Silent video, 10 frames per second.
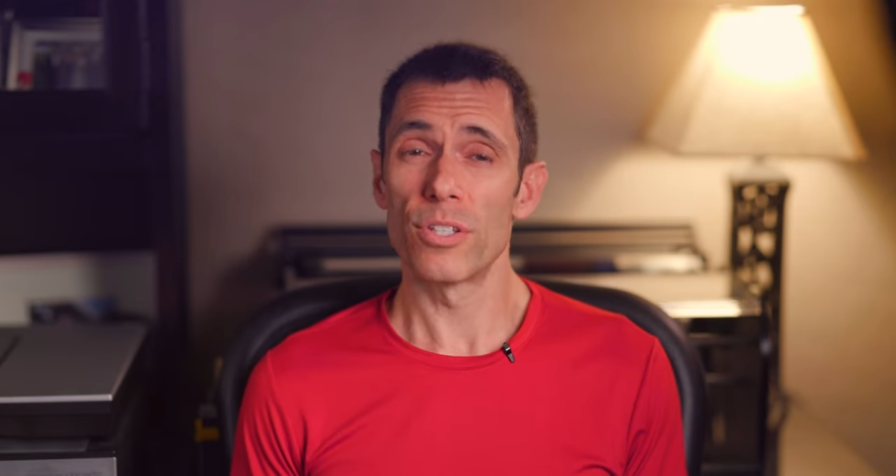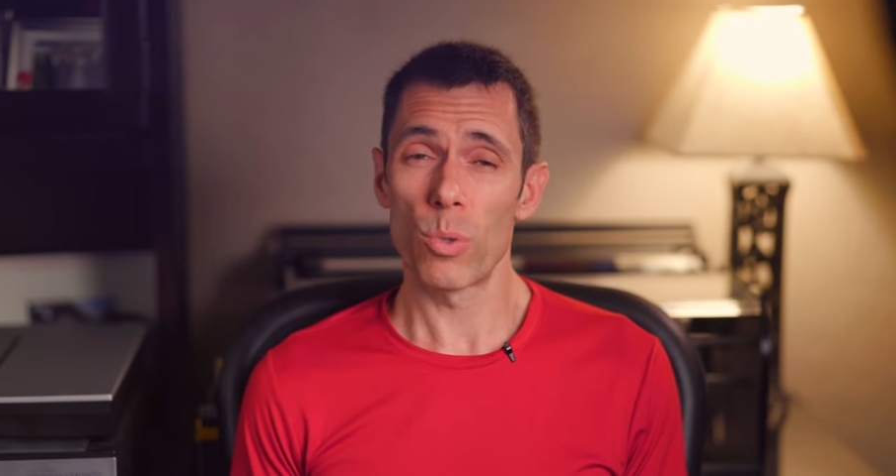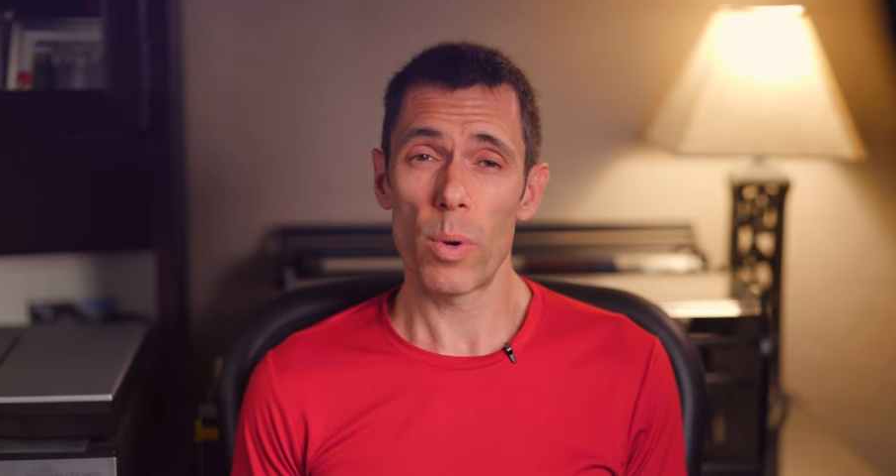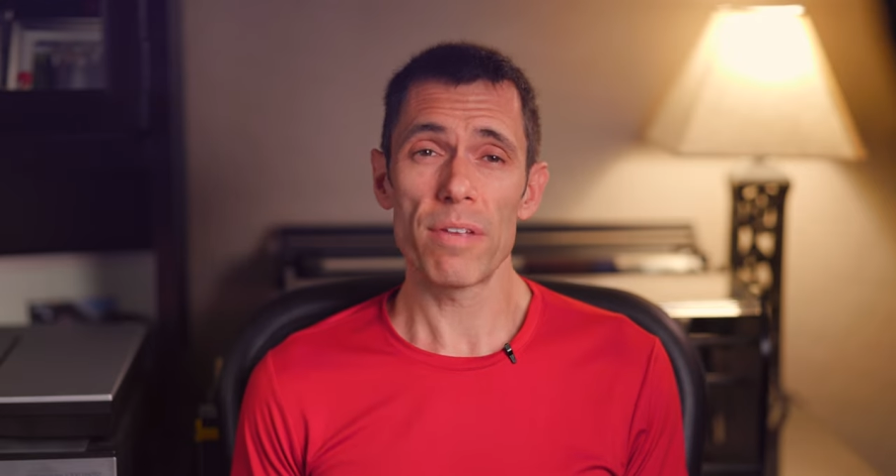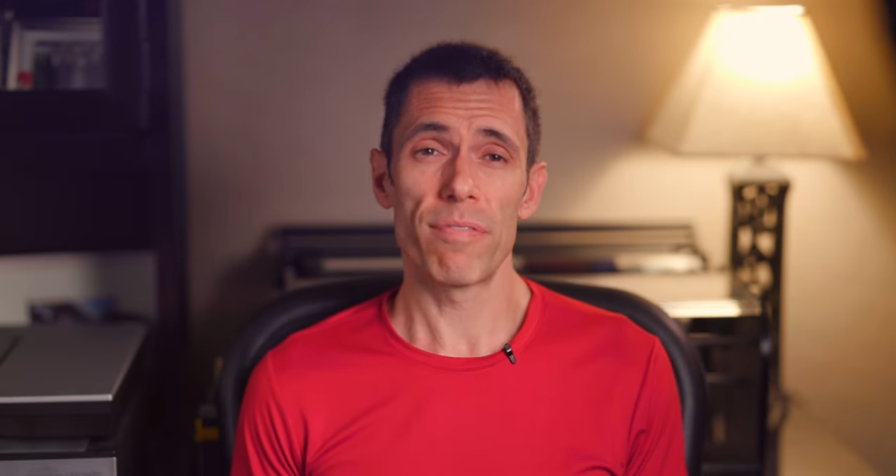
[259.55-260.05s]

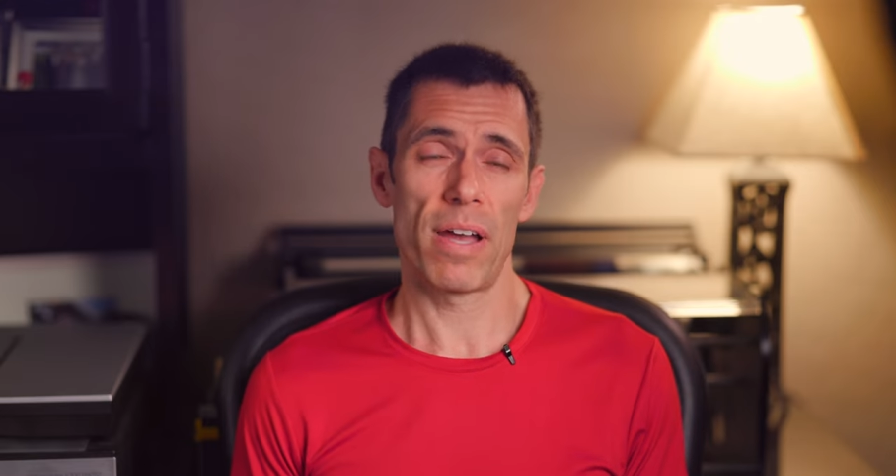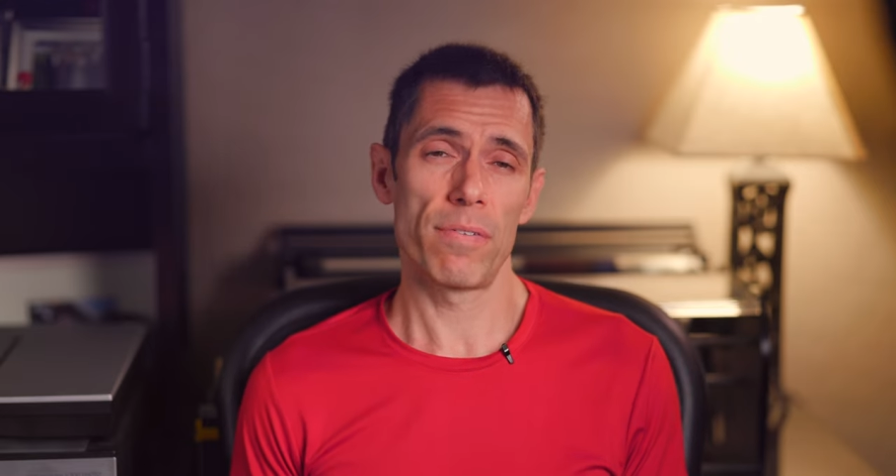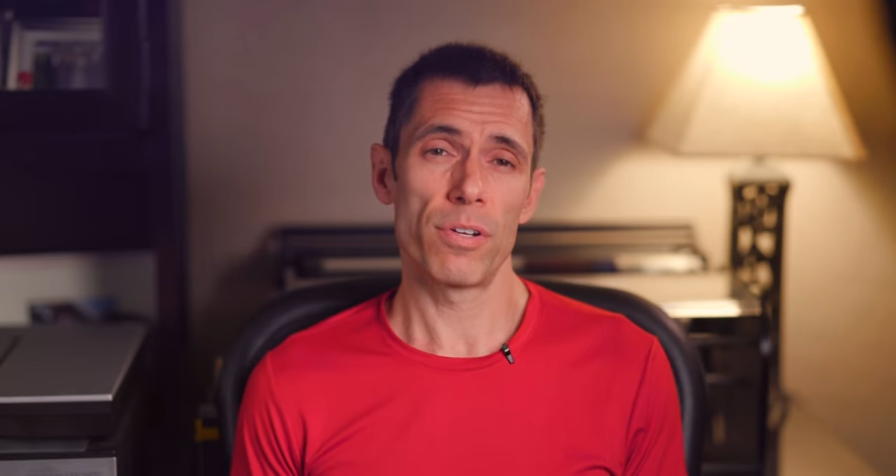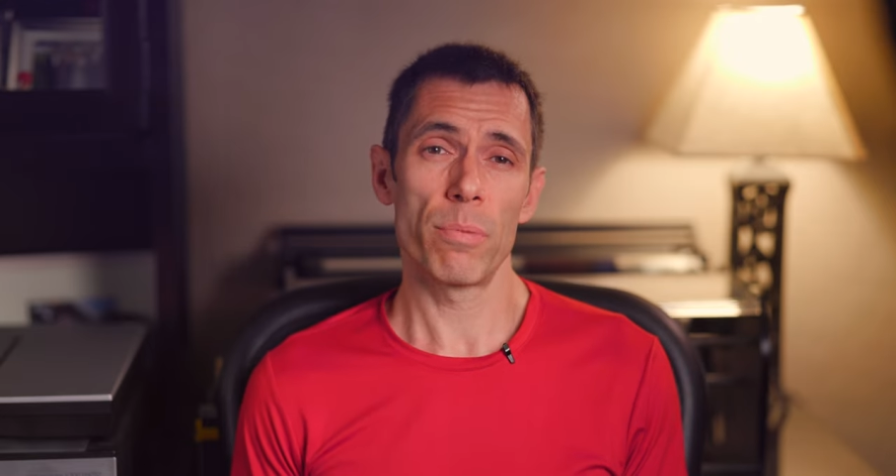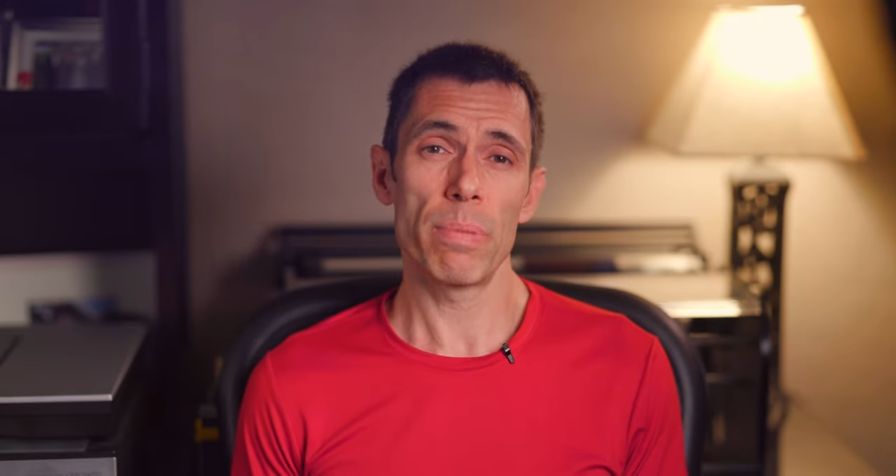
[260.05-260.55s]

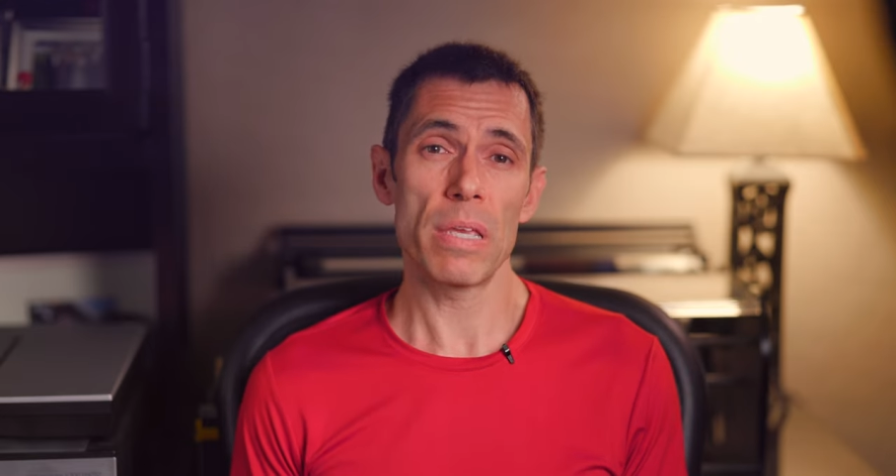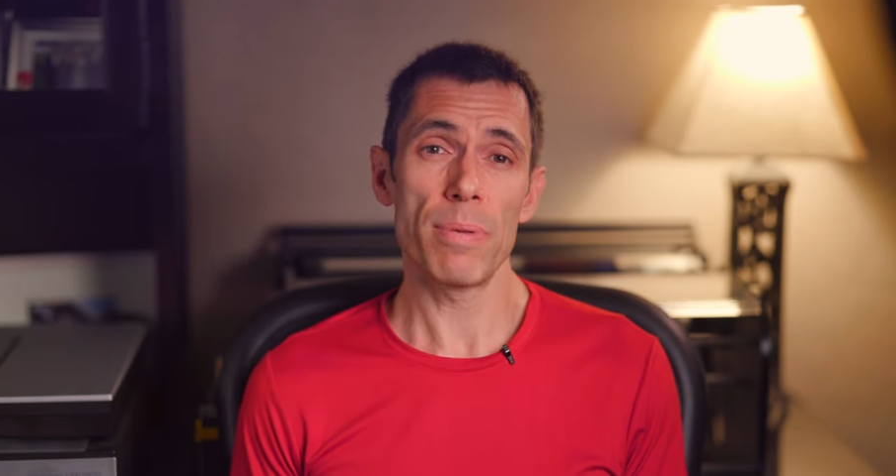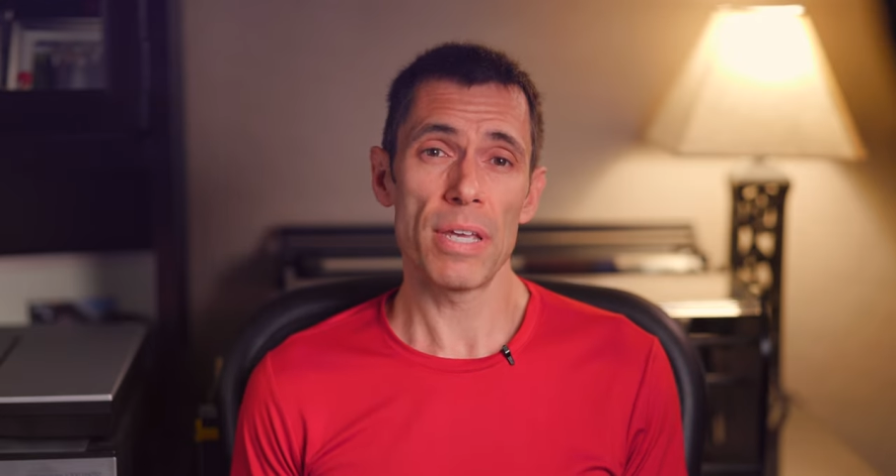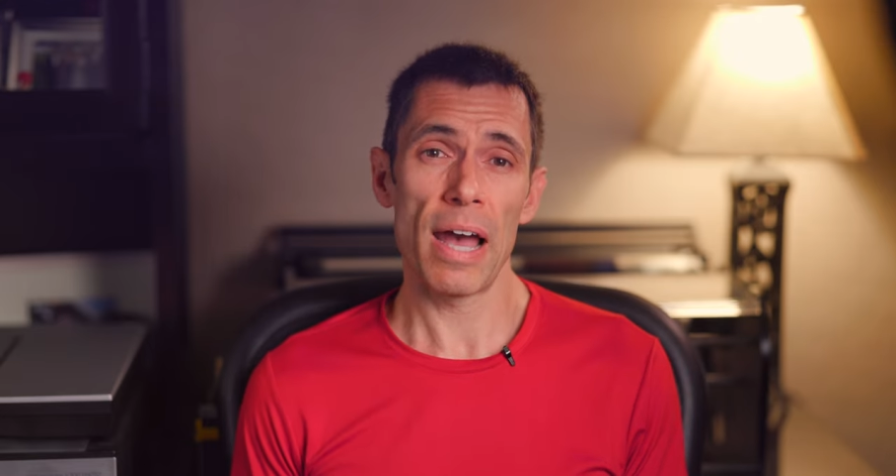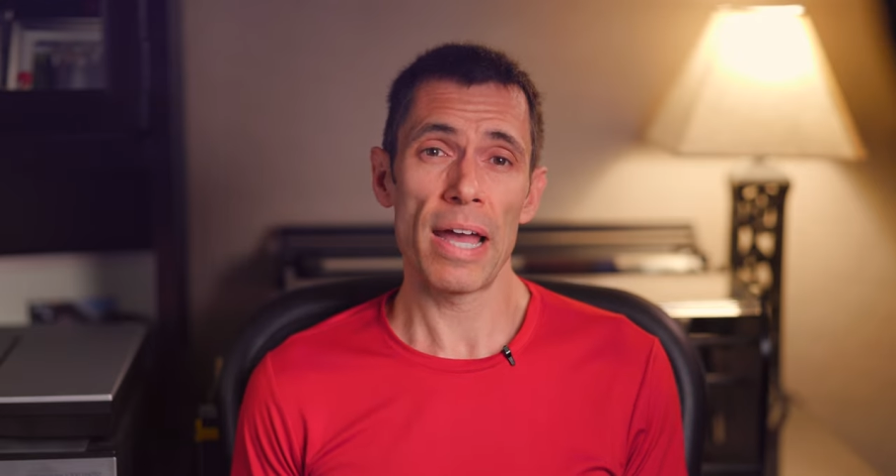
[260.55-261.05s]
2500
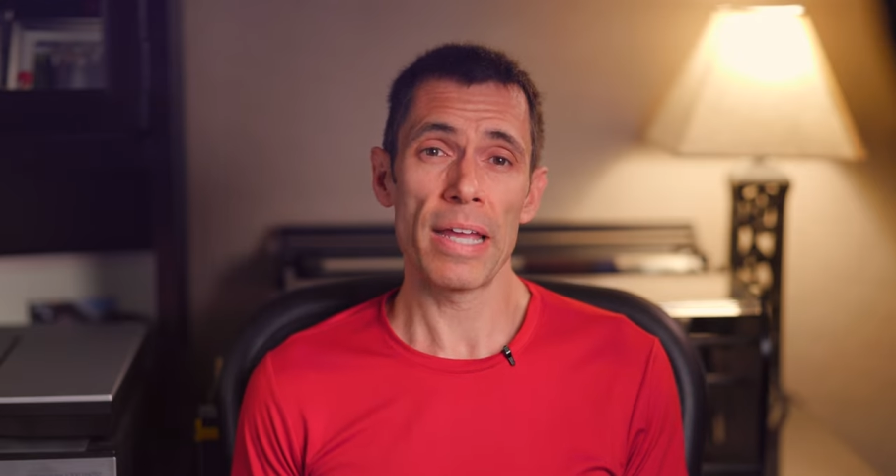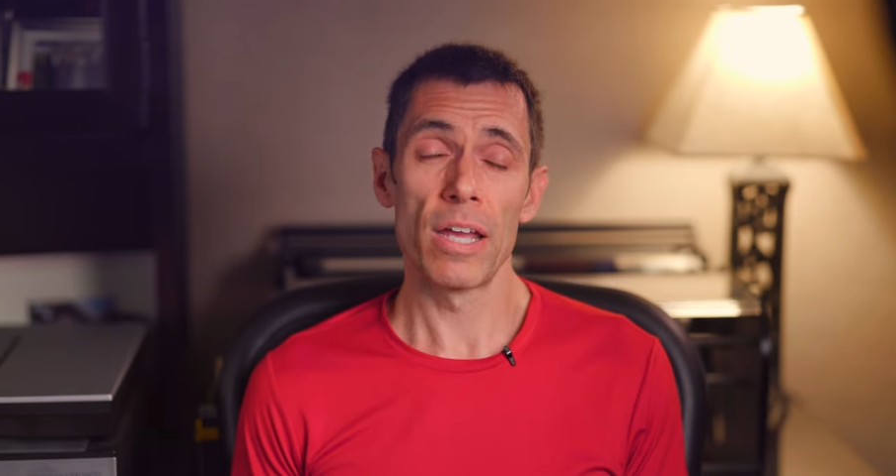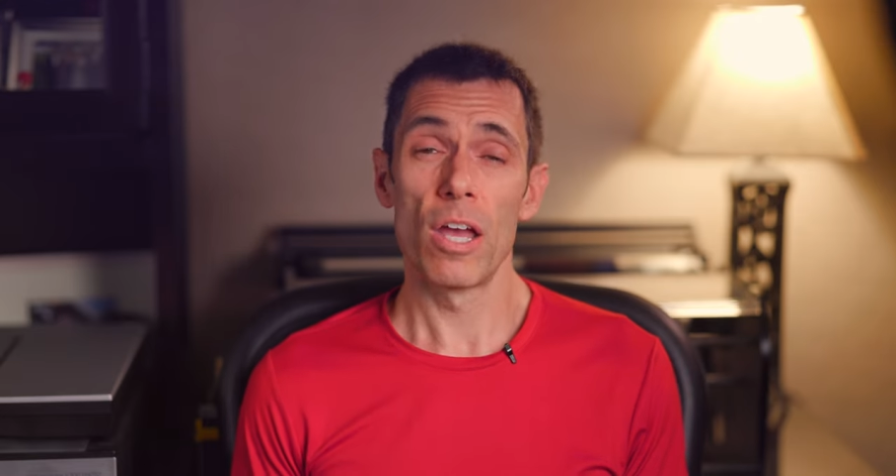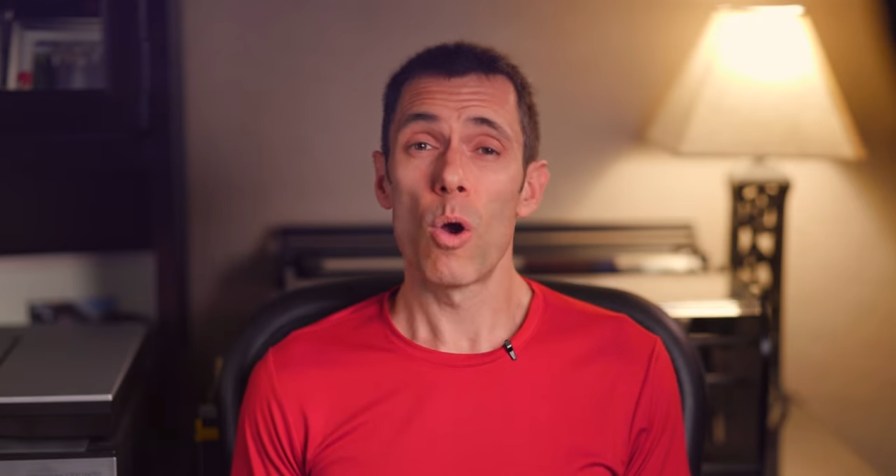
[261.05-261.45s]
ppi,